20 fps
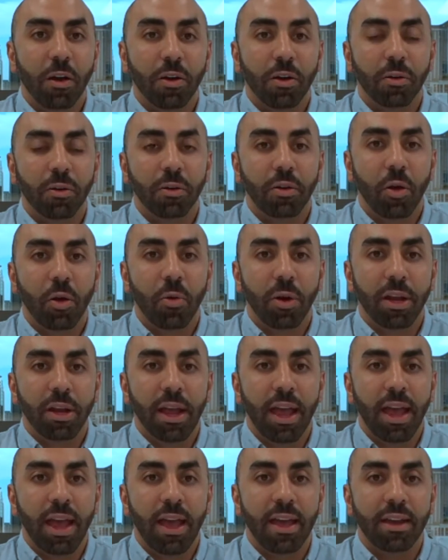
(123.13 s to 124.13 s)
going
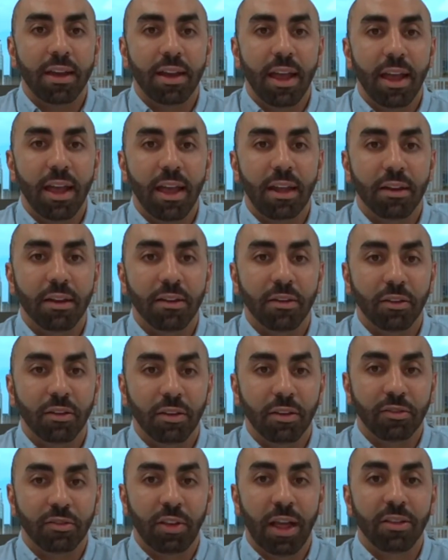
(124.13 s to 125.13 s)
ahead and, it
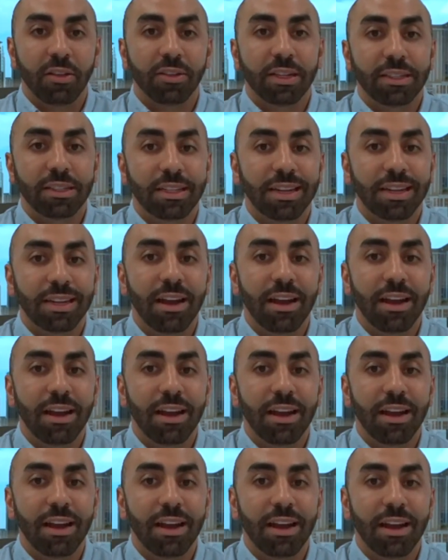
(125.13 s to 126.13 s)
sounds like today,
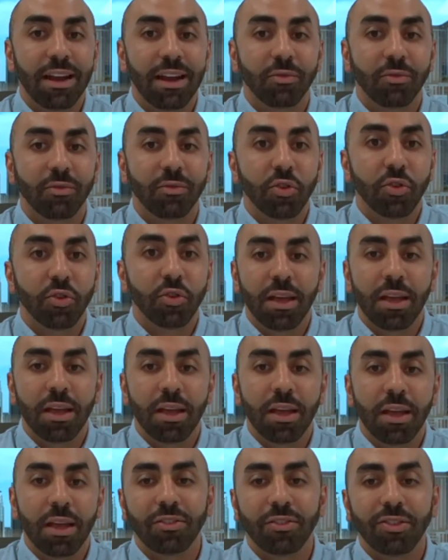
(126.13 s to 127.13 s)
resuming.
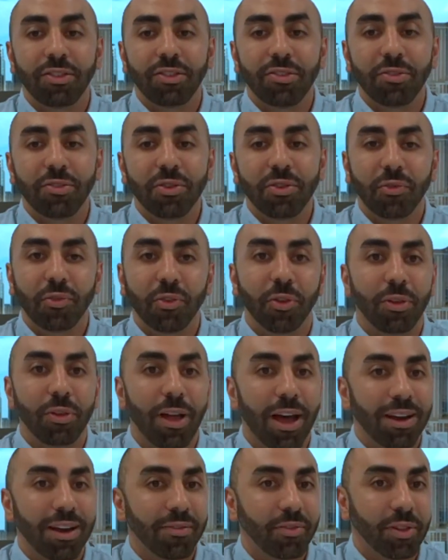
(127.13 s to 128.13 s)
That's good news for a
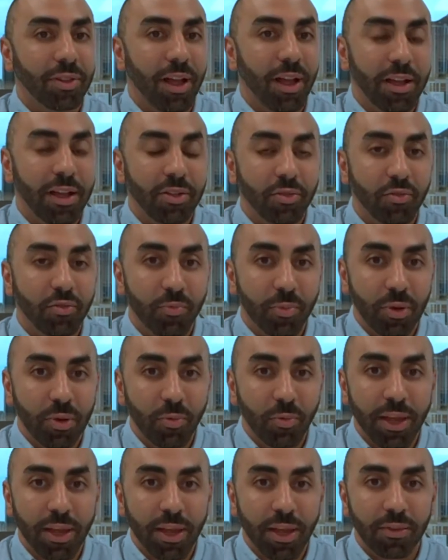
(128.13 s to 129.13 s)
lot of clients who've been
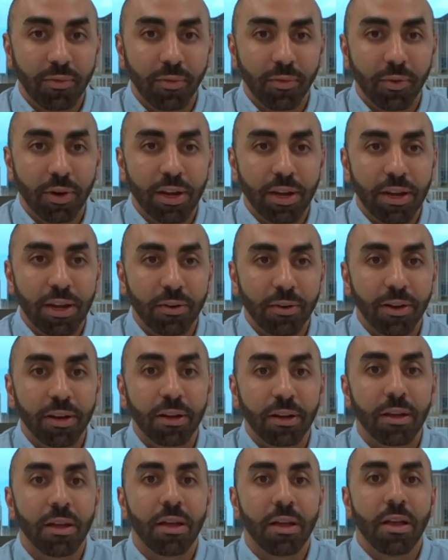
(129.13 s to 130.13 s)
waiting for a hearing.
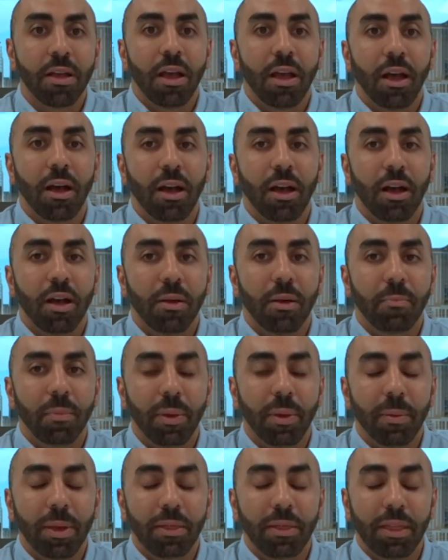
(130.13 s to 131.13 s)

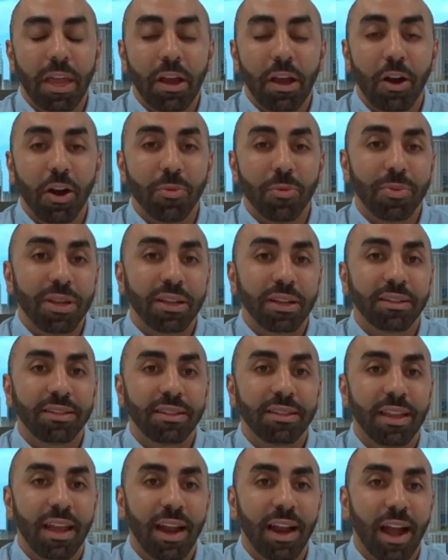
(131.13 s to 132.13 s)
They are being
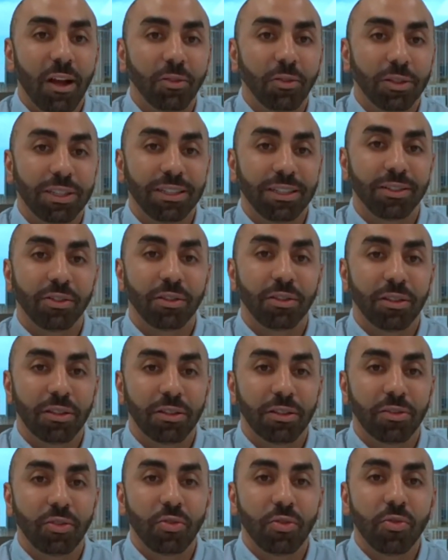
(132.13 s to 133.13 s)
set out to
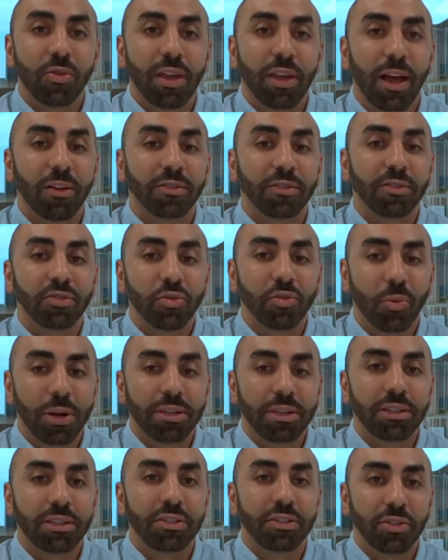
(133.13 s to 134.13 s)

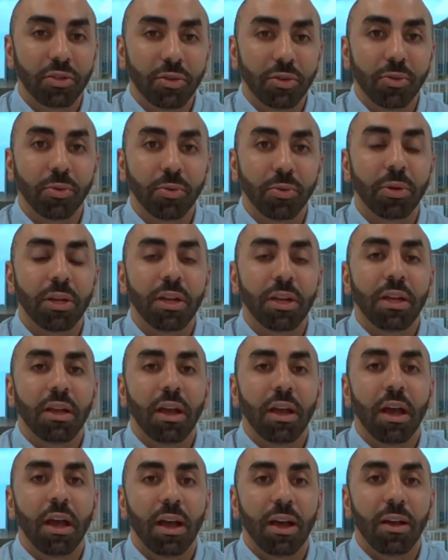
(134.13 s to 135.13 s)
2022
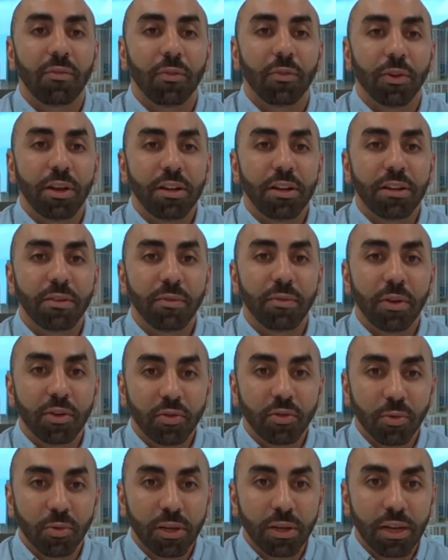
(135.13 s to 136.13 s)
for
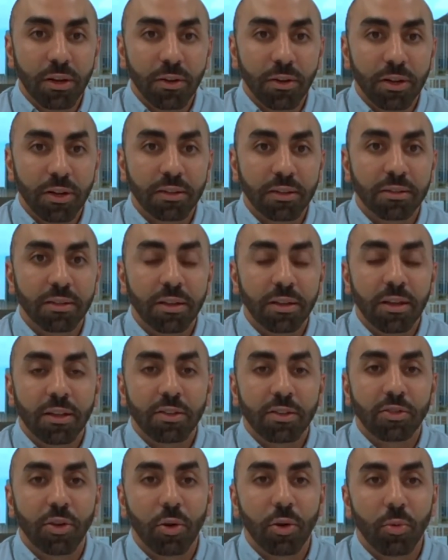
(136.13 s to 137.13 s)
individual hearings.
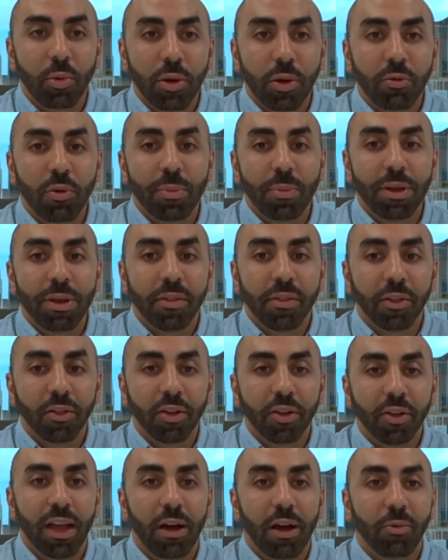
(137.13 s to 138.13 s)
So we will be on the
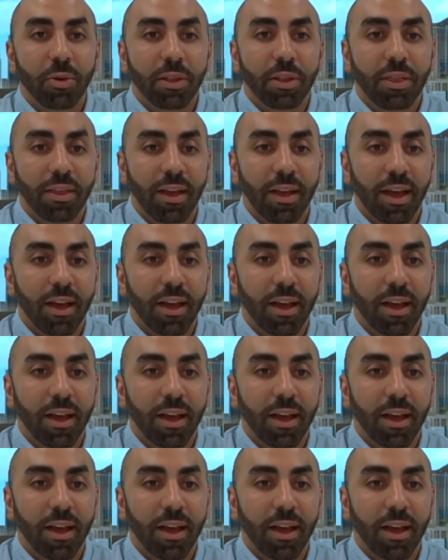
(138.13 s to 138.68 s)
lookout with that.